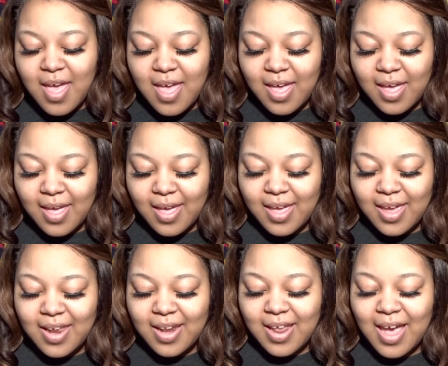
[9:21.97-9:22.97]

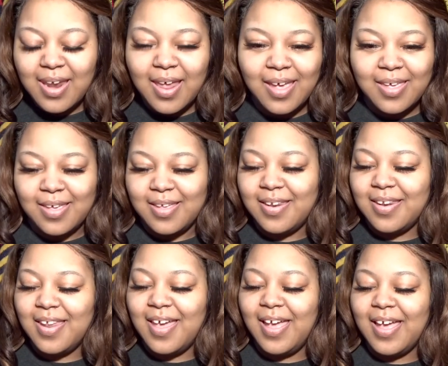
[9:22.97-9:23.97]
and I like it
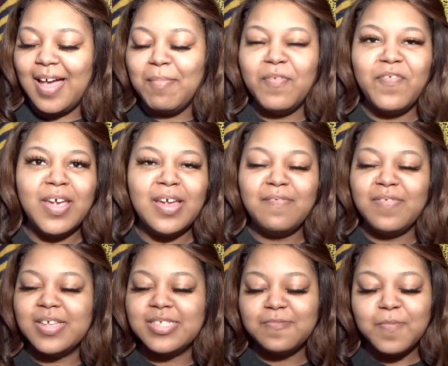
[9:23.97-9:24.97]
like I'm a fan of
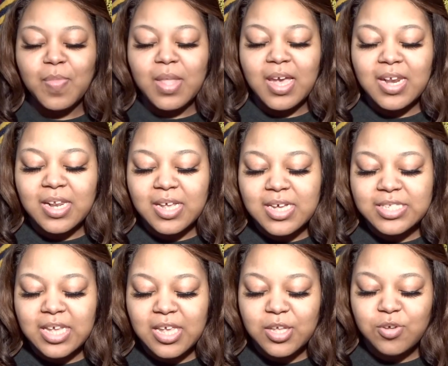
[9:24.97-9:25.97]
this and it does
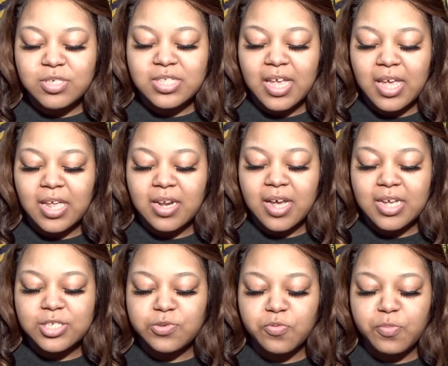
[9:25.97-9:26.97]
say use day and night
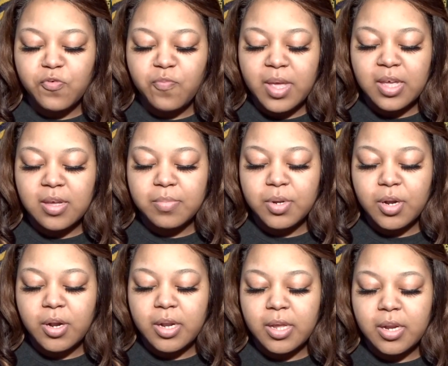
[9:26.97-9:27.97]
to remove makeup
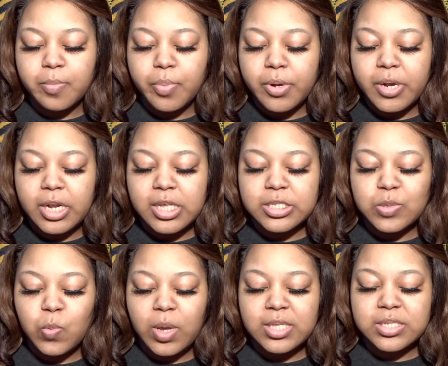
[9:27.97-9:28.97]
dirt and impurities
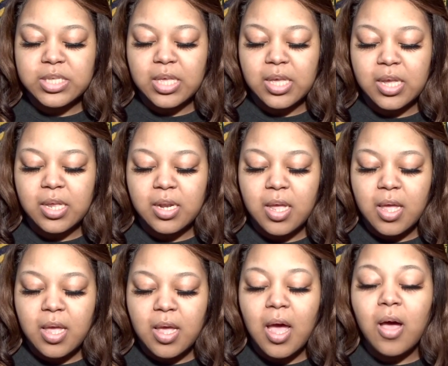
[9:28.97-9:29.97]
wet skin
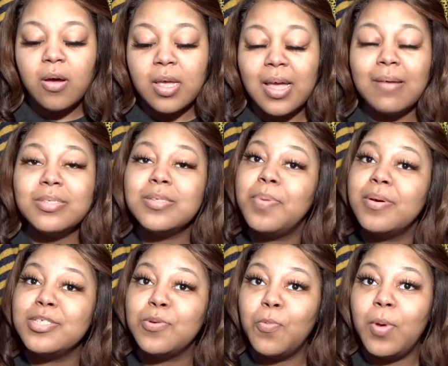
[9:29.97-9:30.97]
oh, okay I was
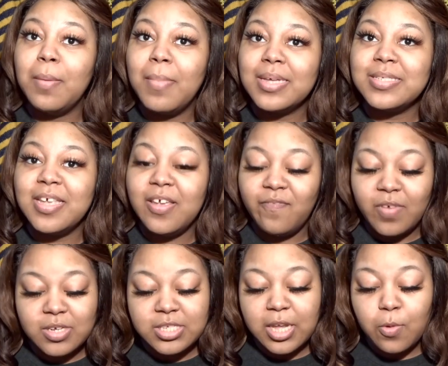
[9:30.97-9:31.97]
supposed to wet my skin
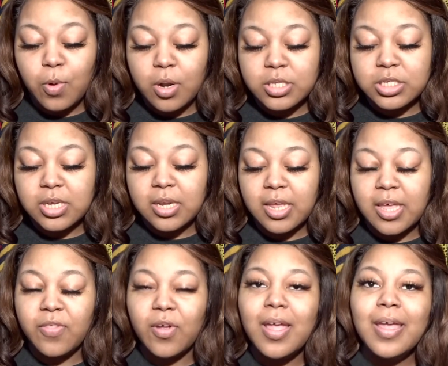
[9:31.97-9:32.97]
first then work into a
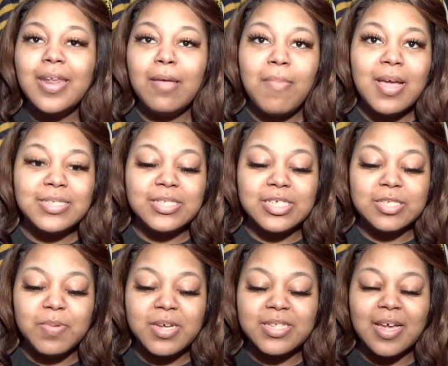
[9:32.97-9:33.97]
lather that makes sense
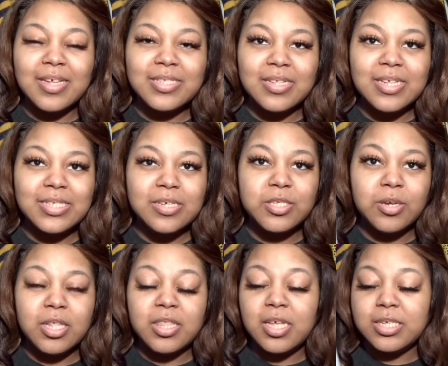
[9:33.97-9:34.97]
because like I said this is on
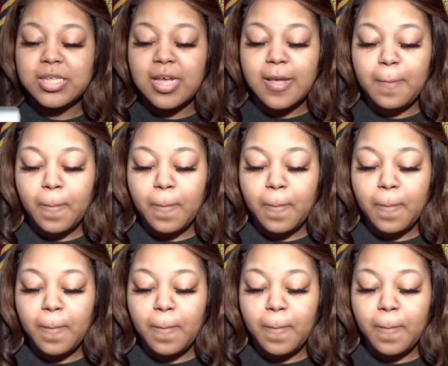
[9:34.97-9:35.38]
the thick side